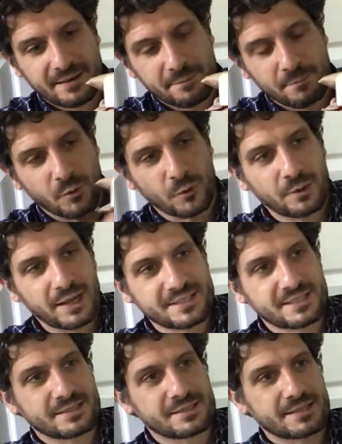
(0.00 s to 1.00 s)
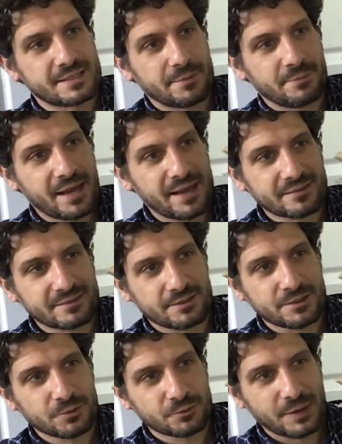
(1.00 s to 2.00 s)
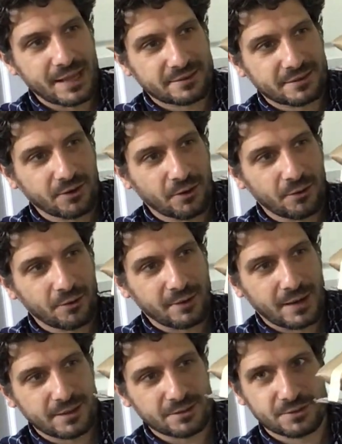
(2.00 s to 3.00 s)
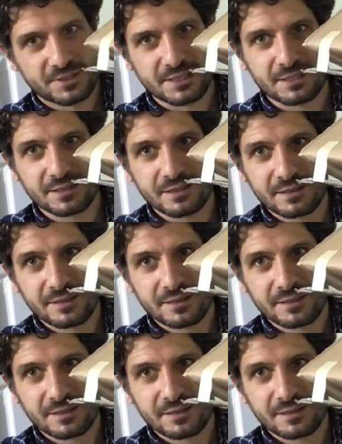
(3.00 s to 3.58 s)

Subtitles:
More or less it's the same length. You let go and you see